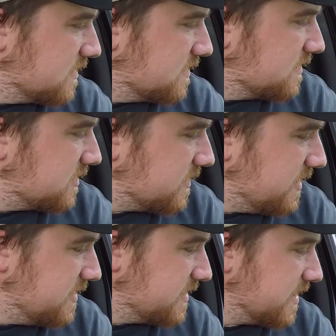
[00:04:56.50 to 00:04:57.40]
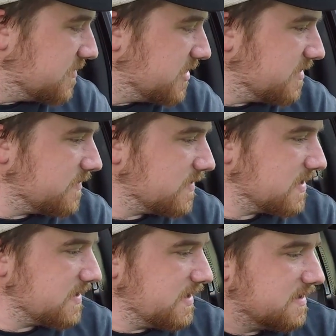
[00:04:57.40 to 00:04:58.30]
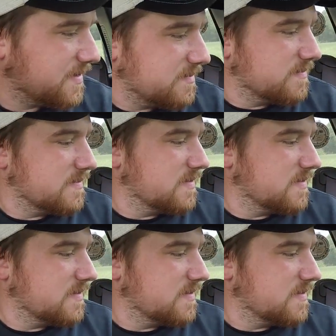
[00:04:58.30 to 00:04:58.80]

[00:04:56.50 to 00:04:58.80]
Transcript: There's trees coming up. I'm gonna have to get some.